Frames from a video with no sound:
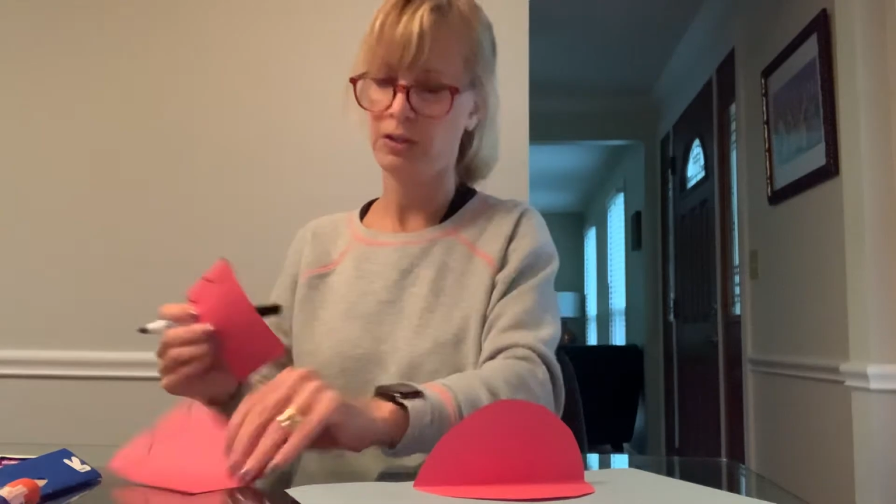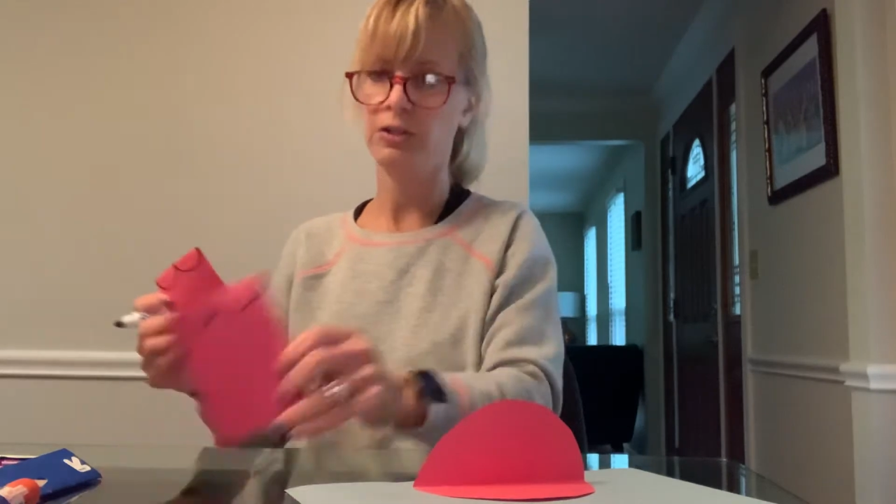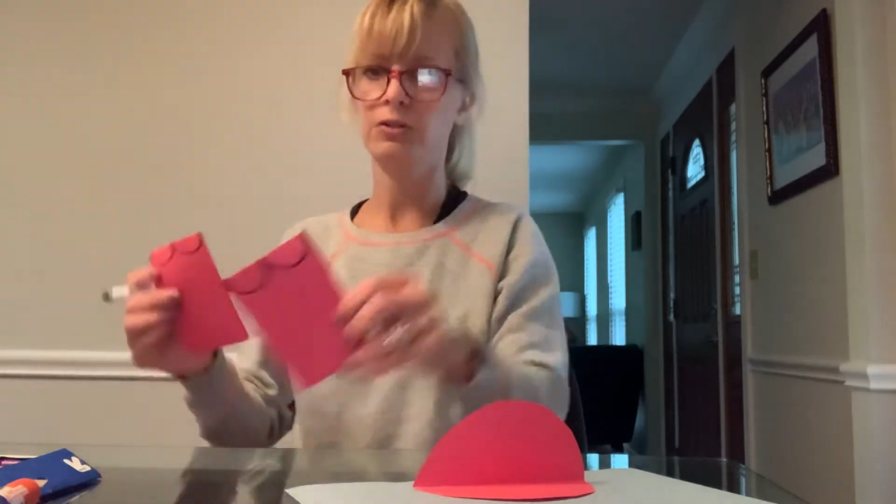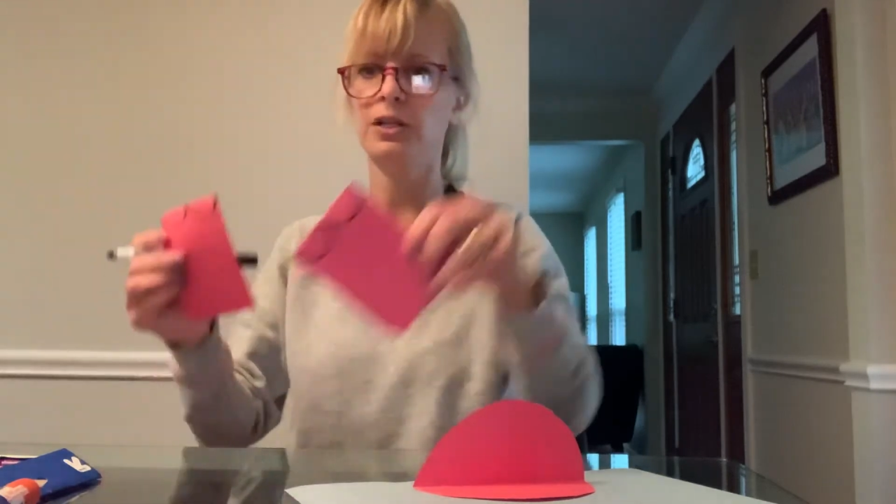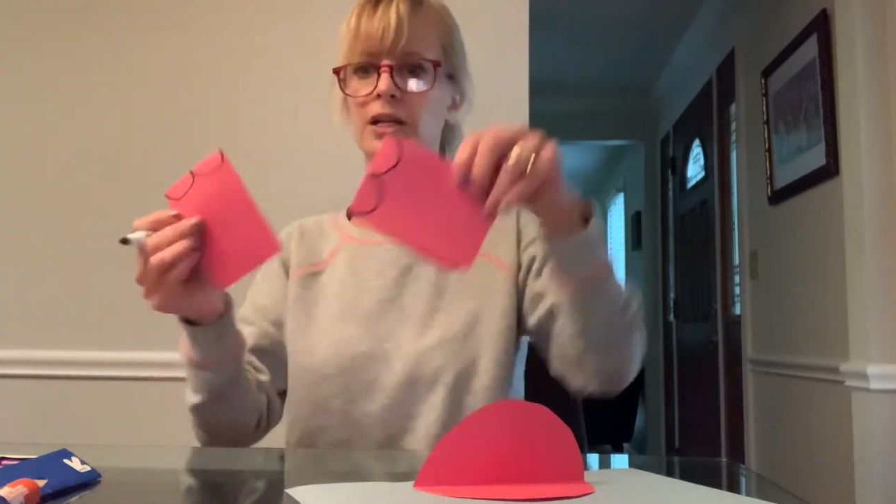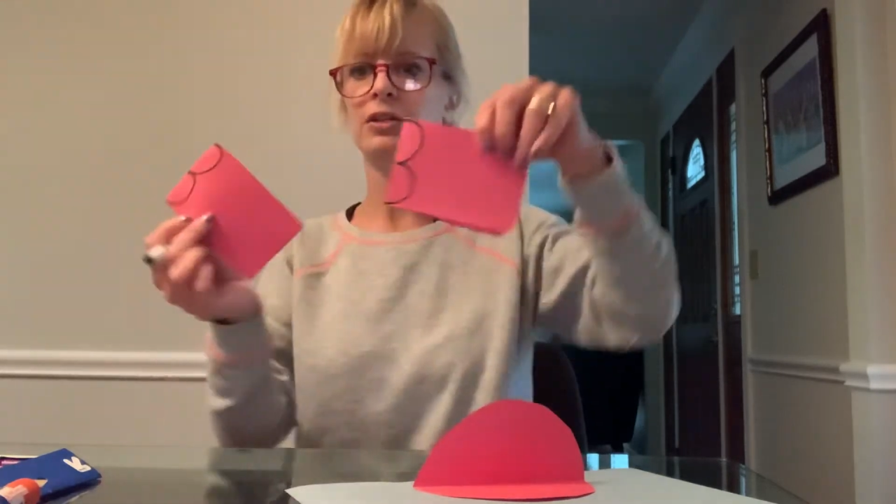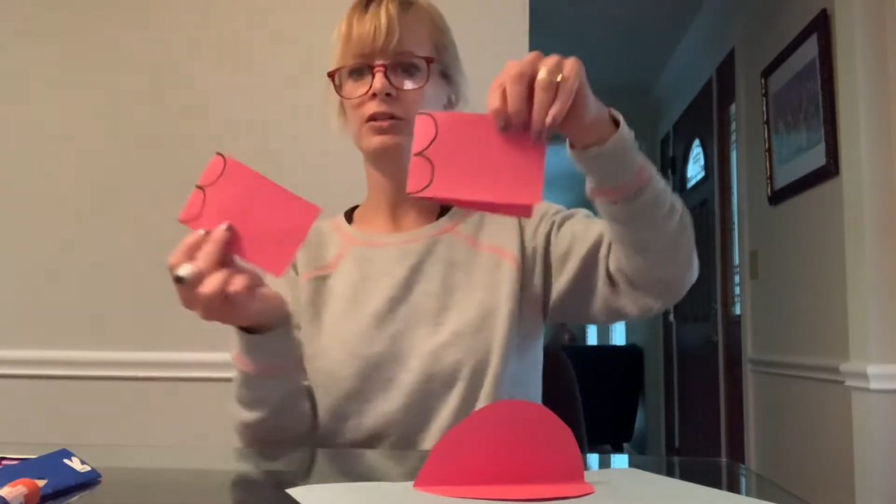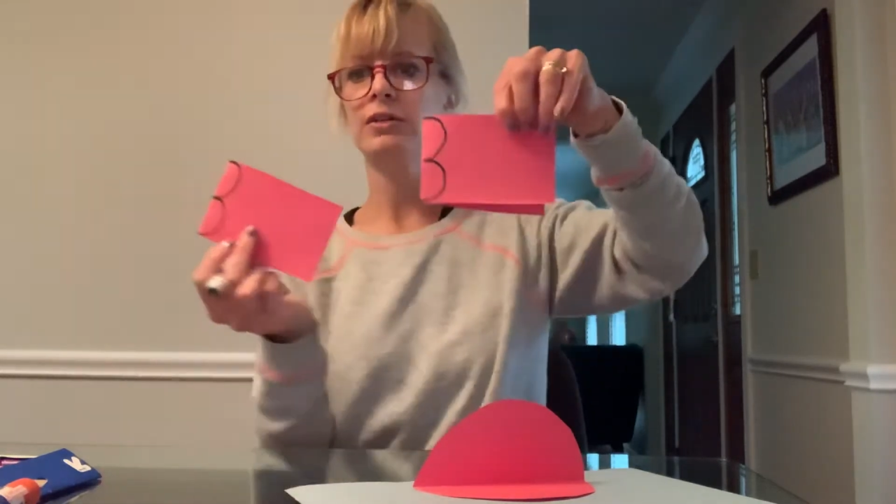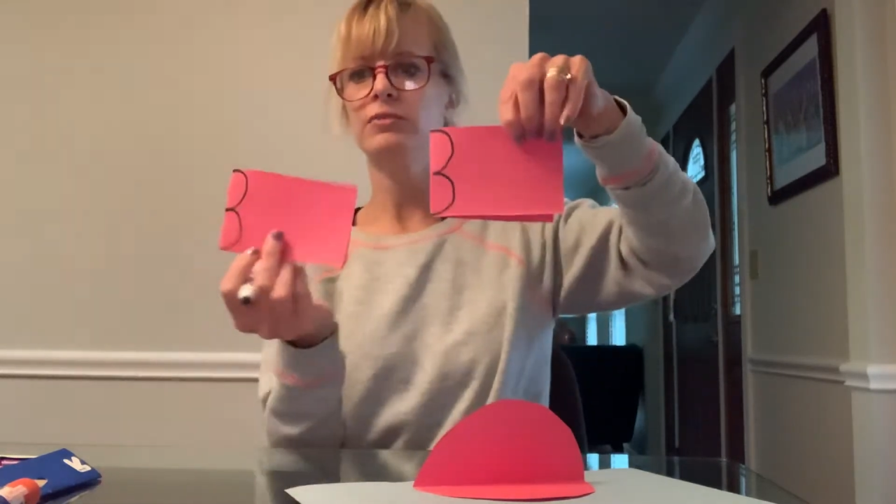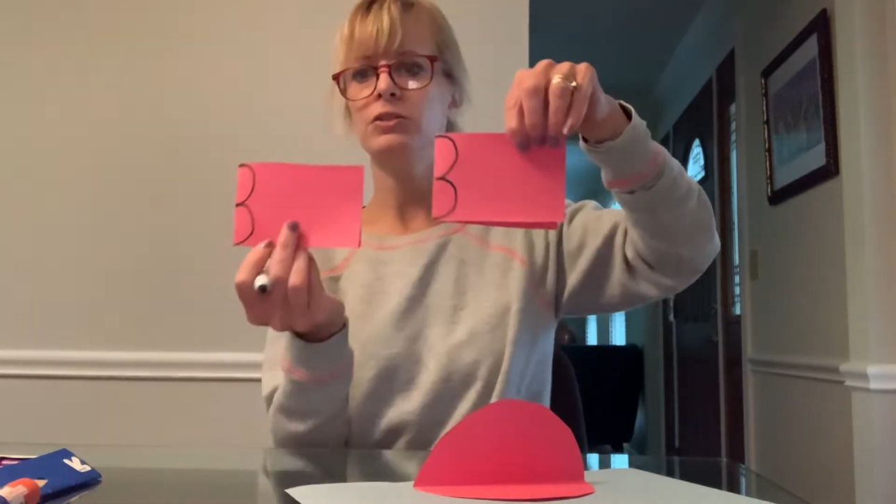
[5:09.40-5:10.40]
you're done, you'll
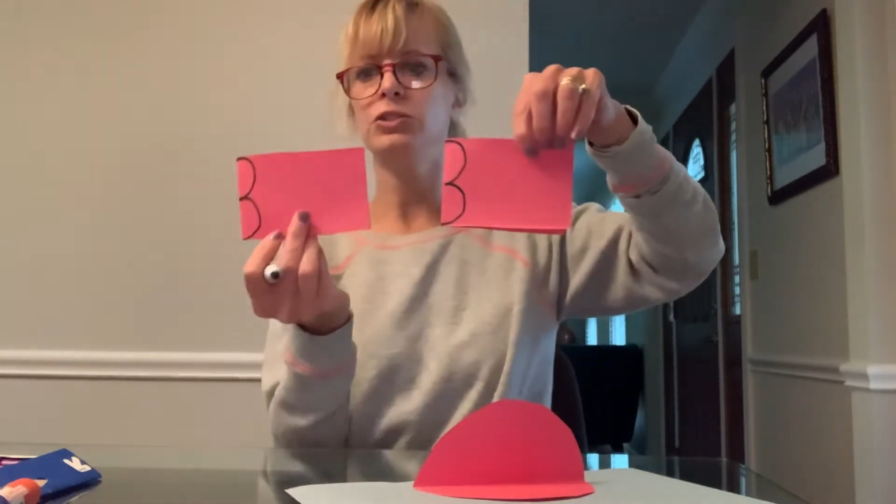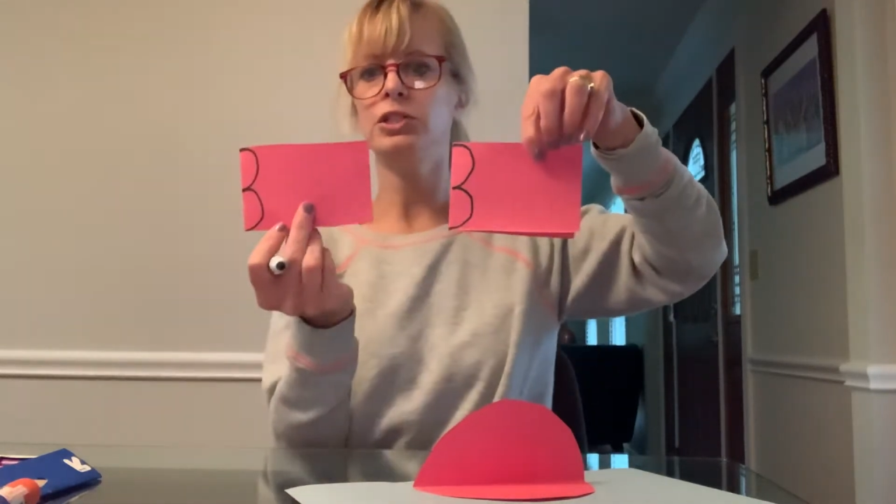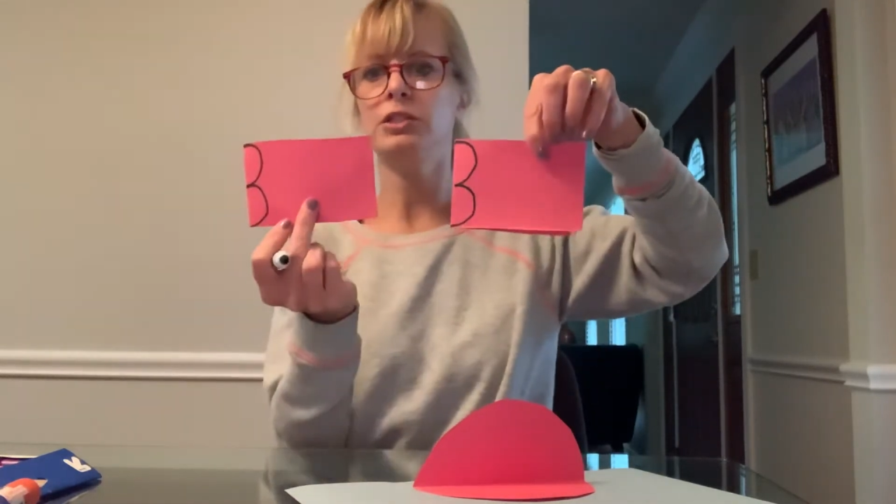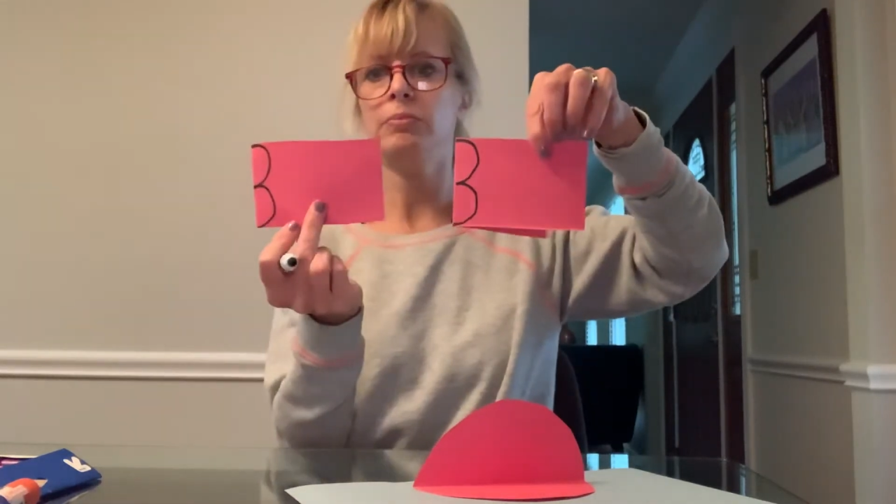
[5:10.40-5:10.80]
have 2 sheets